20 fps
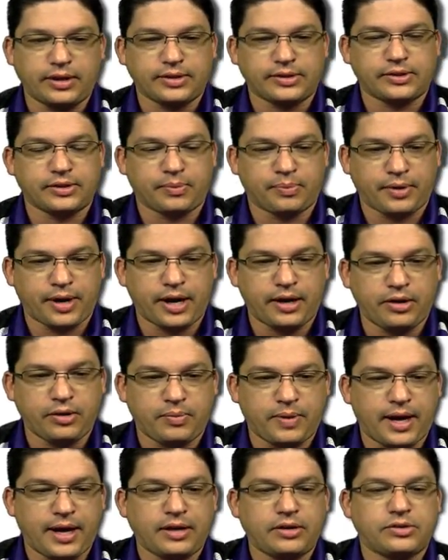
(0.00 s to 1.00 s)
This is a brand new
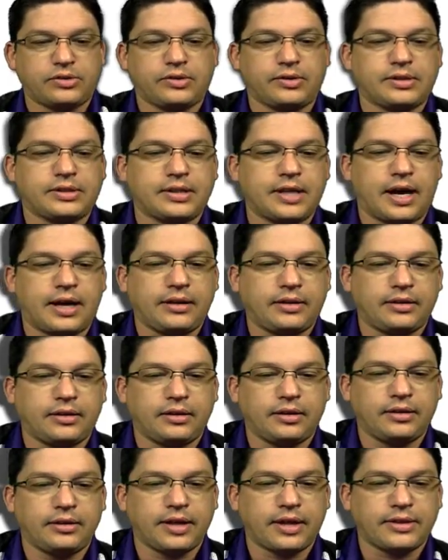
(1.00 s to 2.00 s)
page, so it's not,
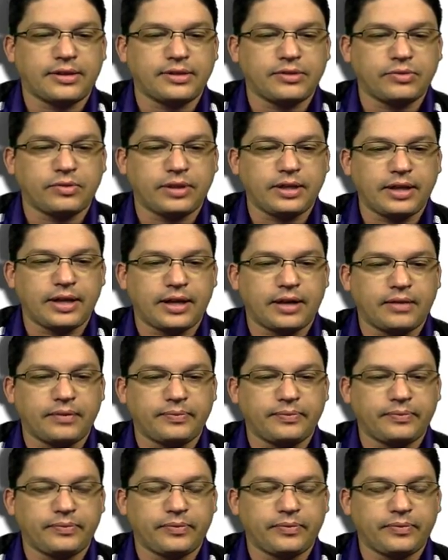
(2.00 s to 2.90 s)
nothing's really there.